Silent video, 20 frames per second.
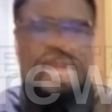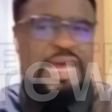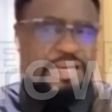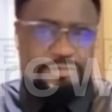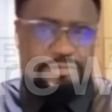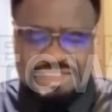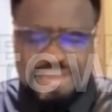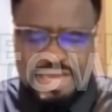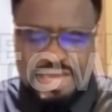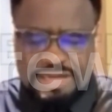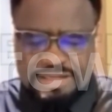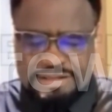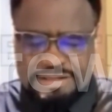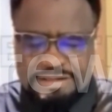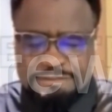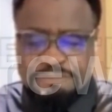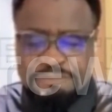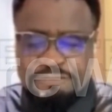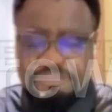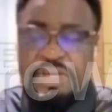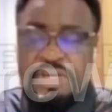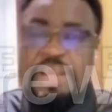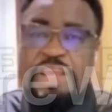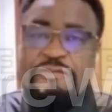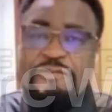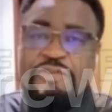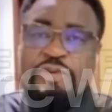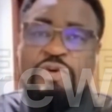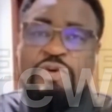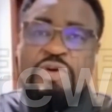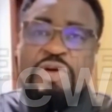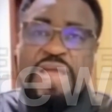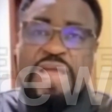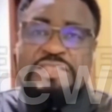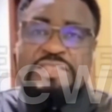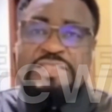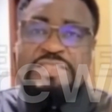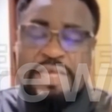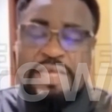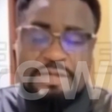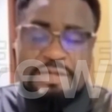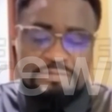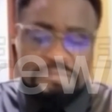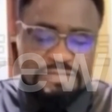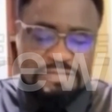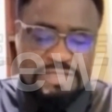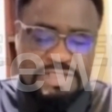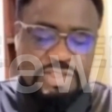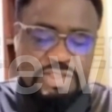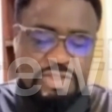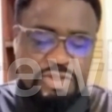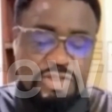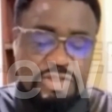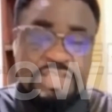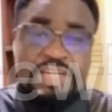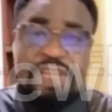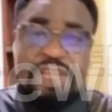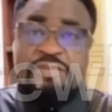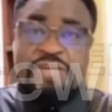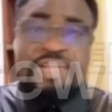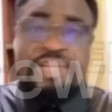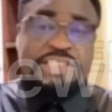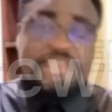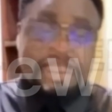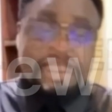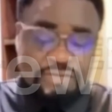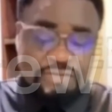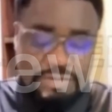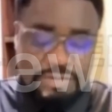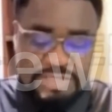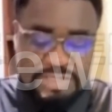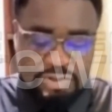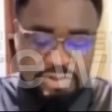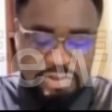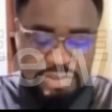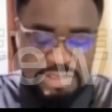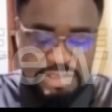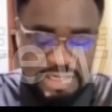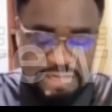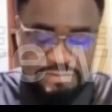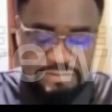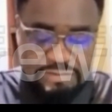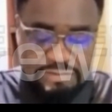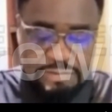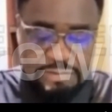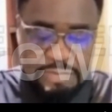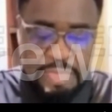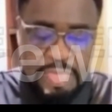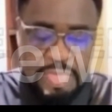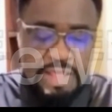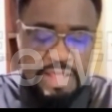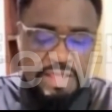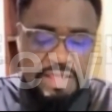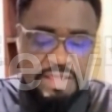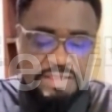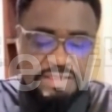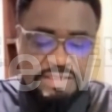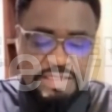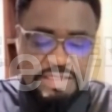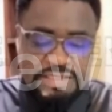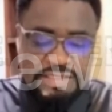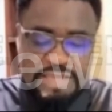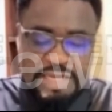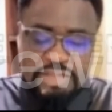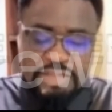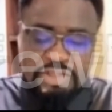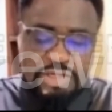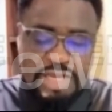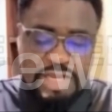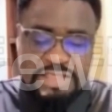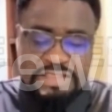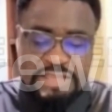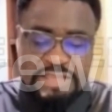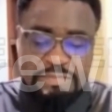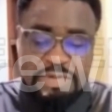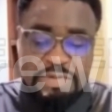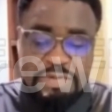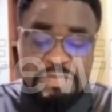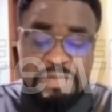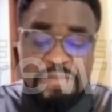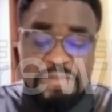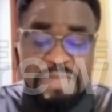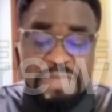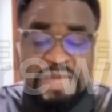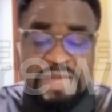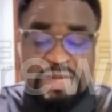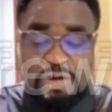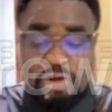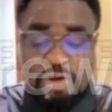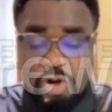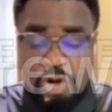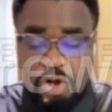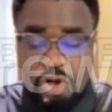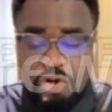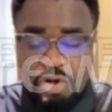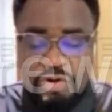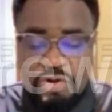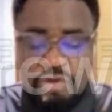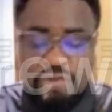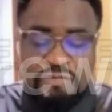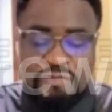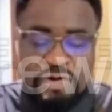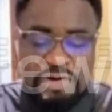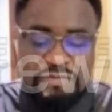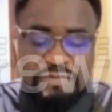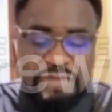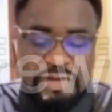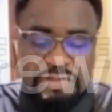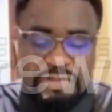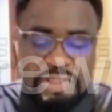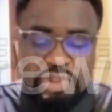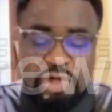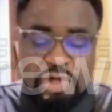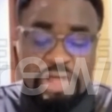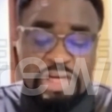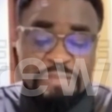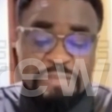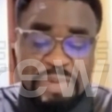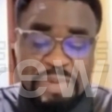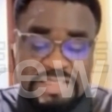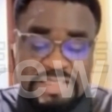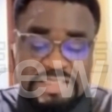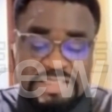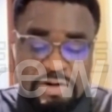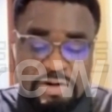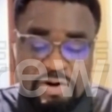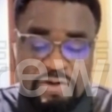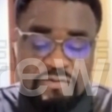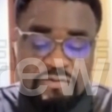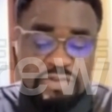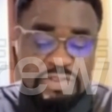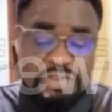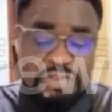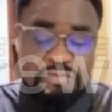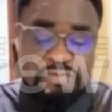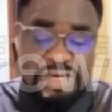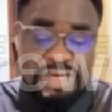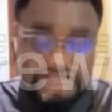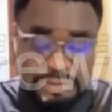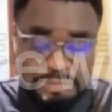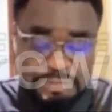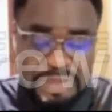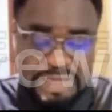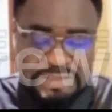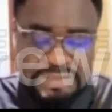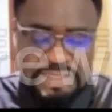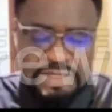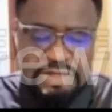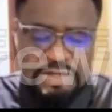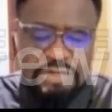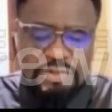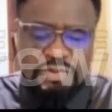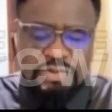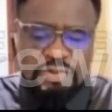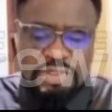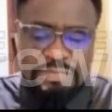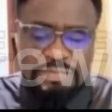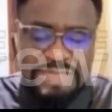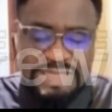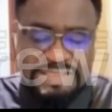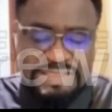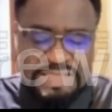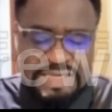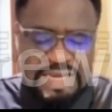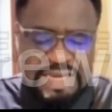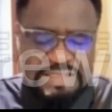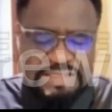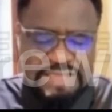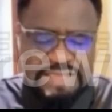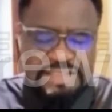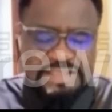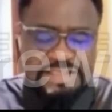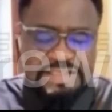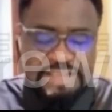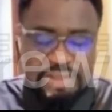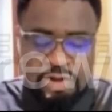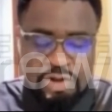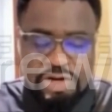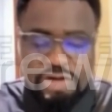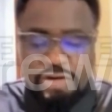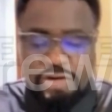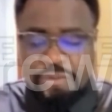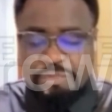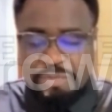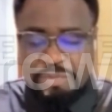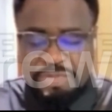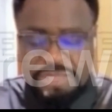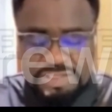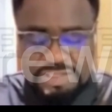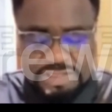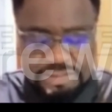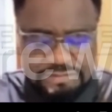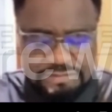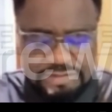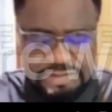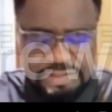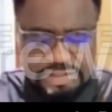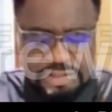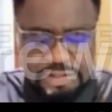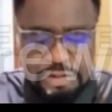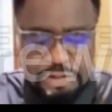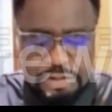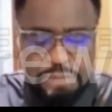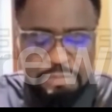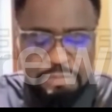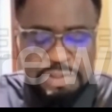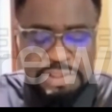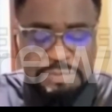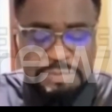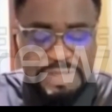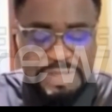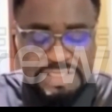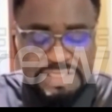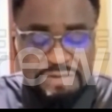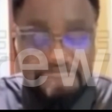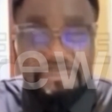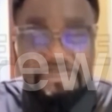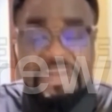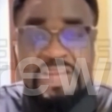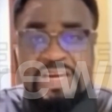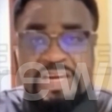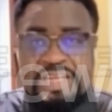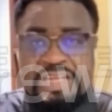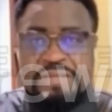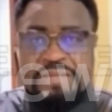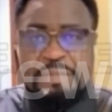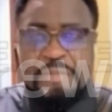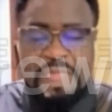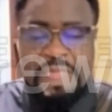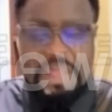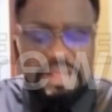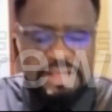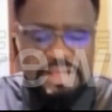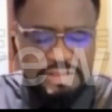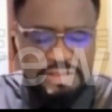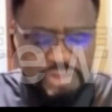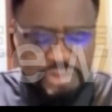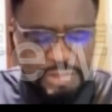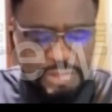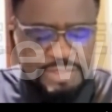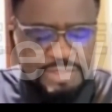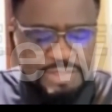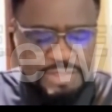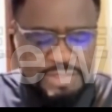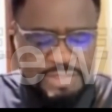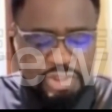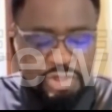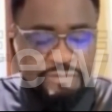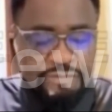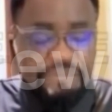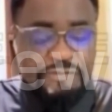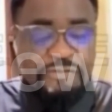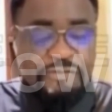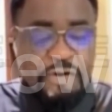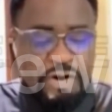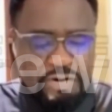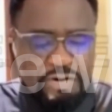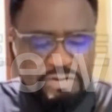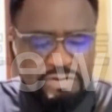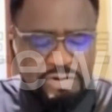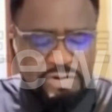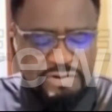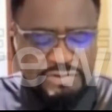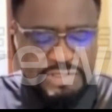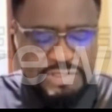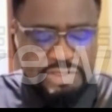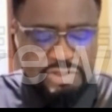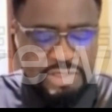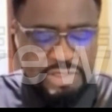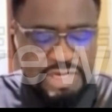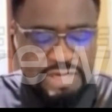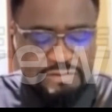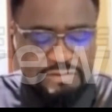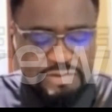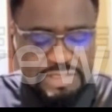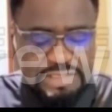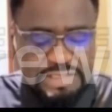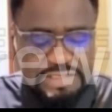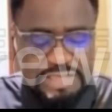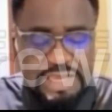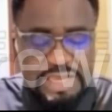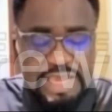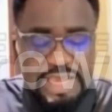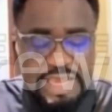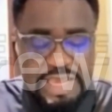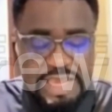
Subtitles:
can be sacked. If you look at Section 11, let's start from Section 11. It says the National Assembly may make law for the Federation or any part thereof with respect to the maintenance and securing of public safety. But specifically, subsection 4 of Section 11 says